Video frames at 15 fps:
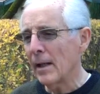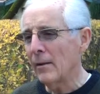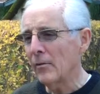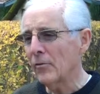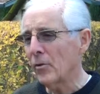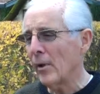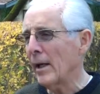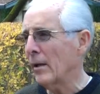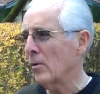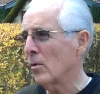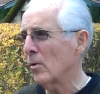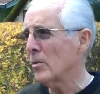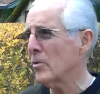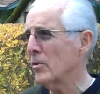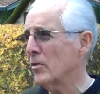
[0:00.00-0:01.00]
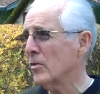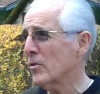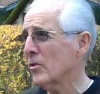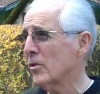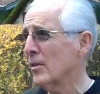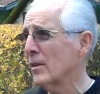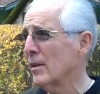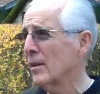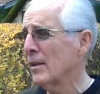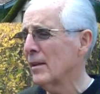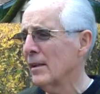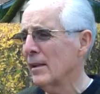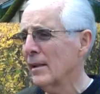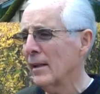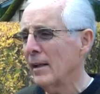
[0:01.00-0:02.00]
I also had horses
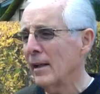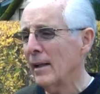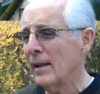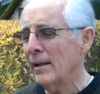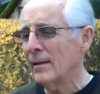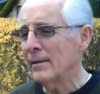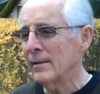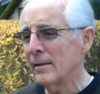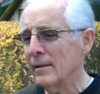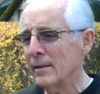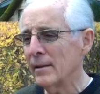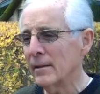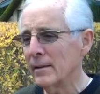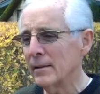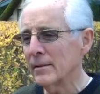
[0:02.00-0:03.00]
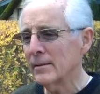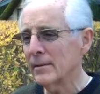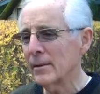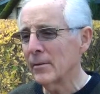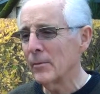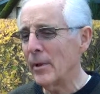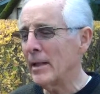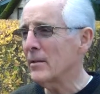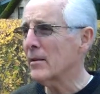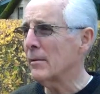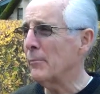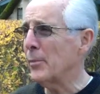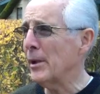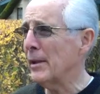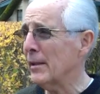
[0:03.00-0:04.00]
and raised
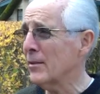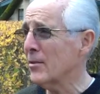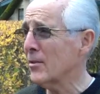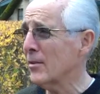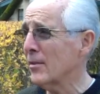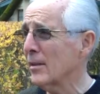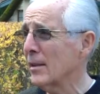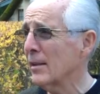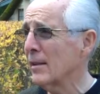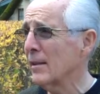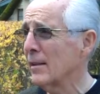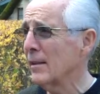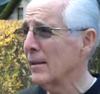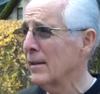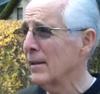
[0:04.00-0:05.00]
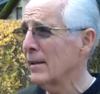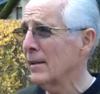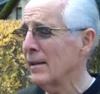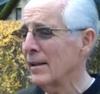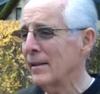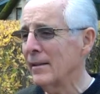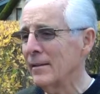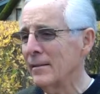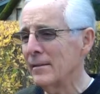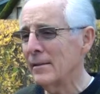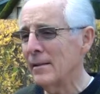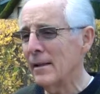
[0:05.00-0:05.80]
some pigs, and